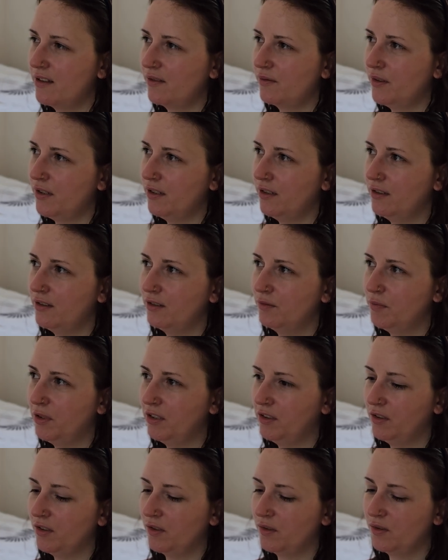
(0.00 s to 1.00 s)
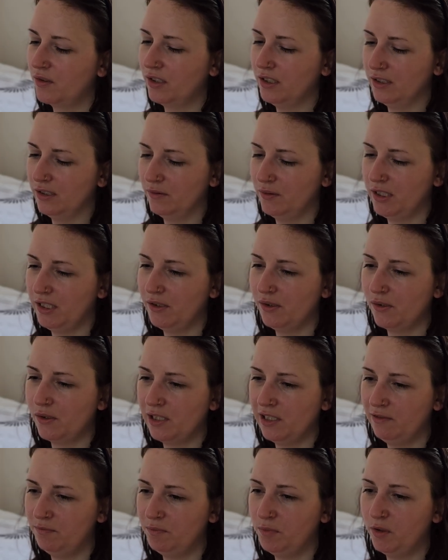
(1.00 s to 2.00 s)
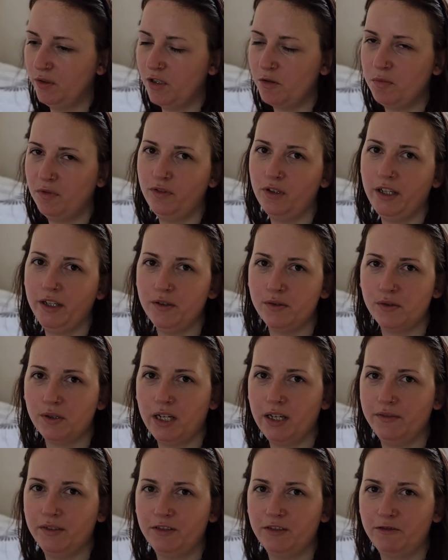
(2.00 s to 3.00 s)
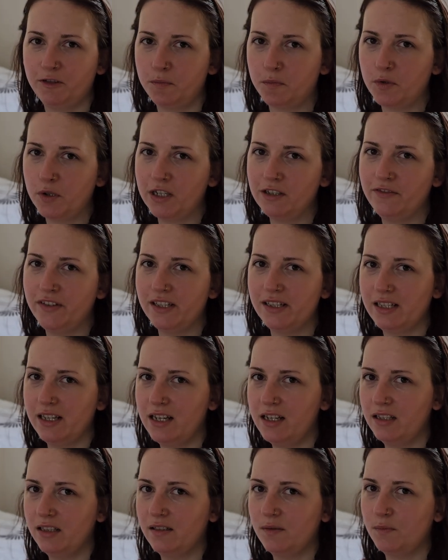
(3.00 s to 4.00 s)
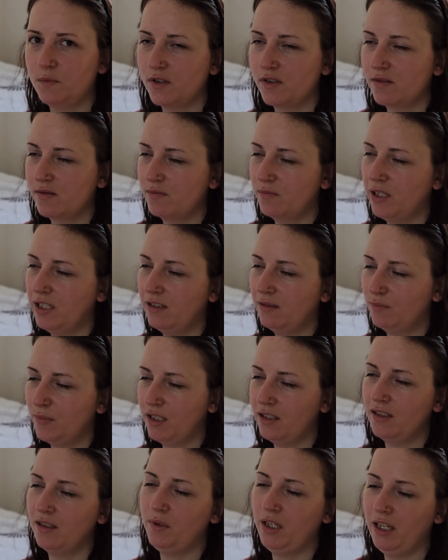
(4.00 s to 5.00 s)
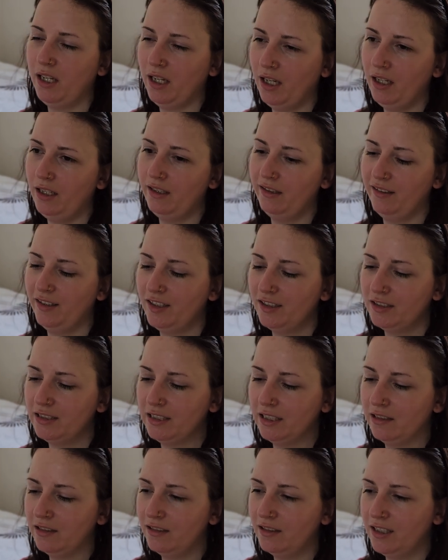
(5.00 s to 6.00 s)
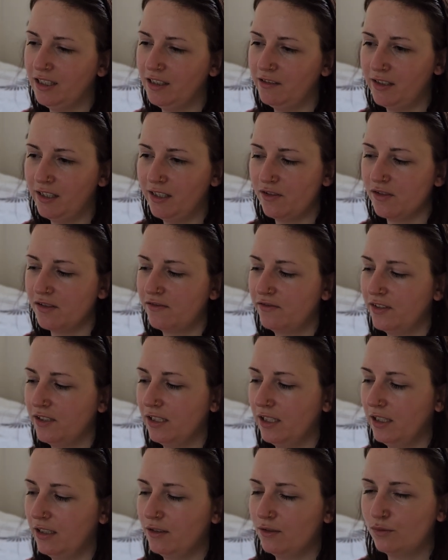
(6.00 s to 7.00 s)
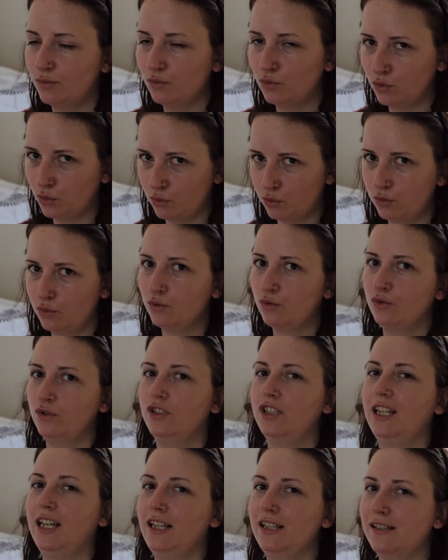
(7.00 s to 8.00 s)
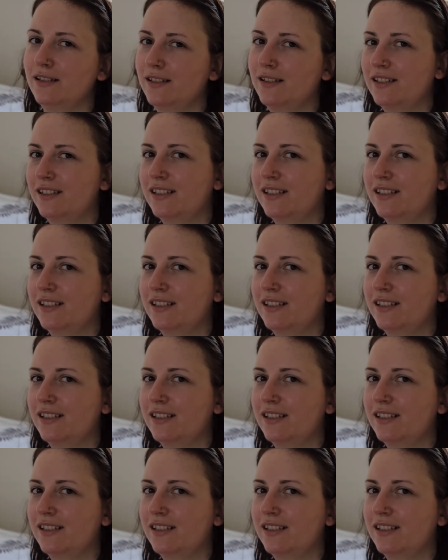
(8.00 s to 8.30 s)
really good because when I used to have porridge before, I used to have it for breakfast and it was making my tummy aching, and now I just feel like nice.